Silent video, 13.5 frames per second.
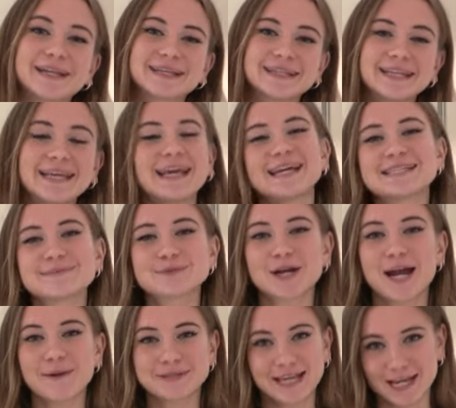button and
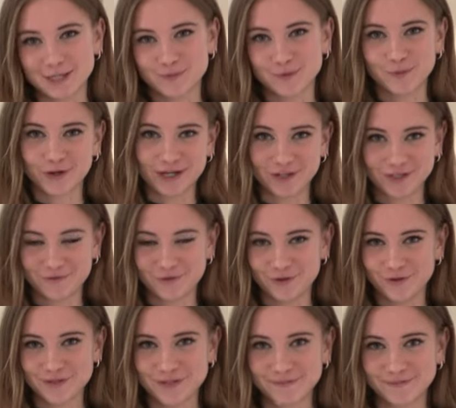subscribe to catch more product
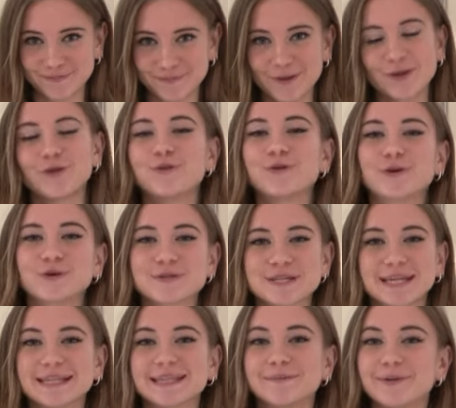reviews. You can also
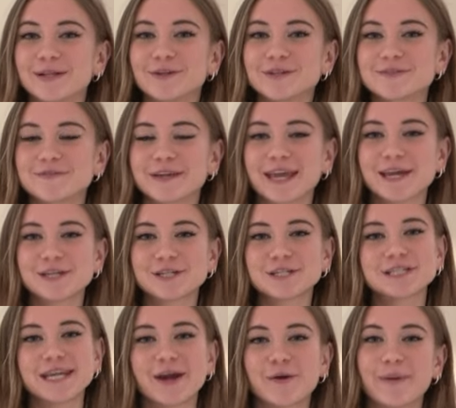hit the bell
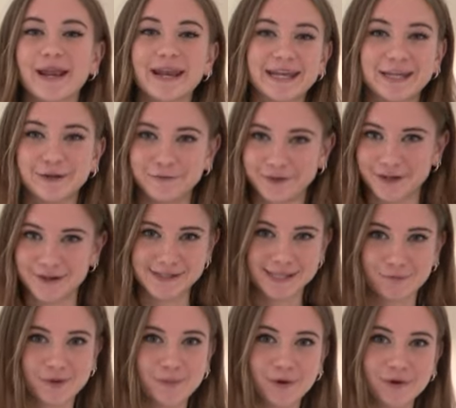notification to hear about any new videos
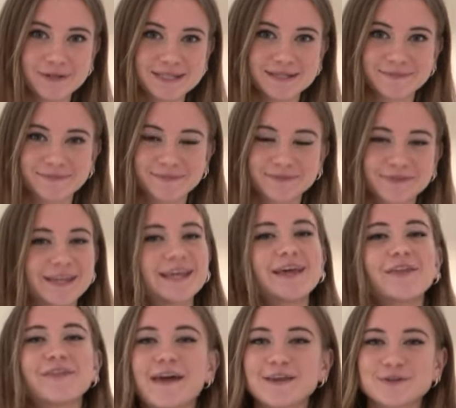that we post.
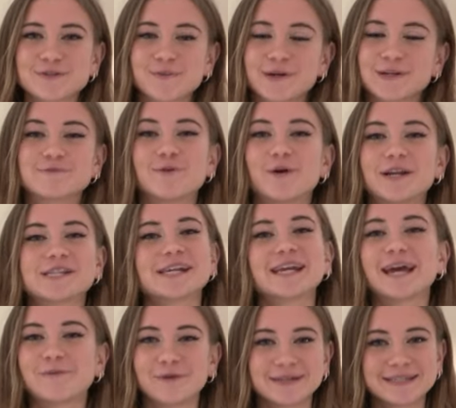Thank you so much for watching
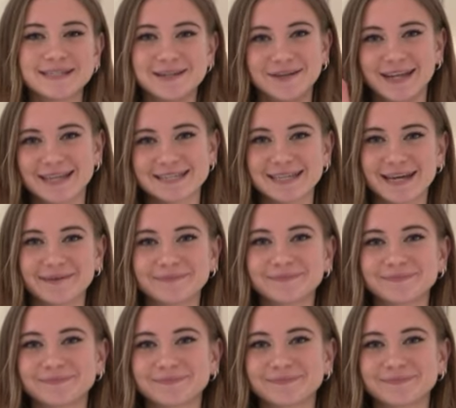and we'll see you next time.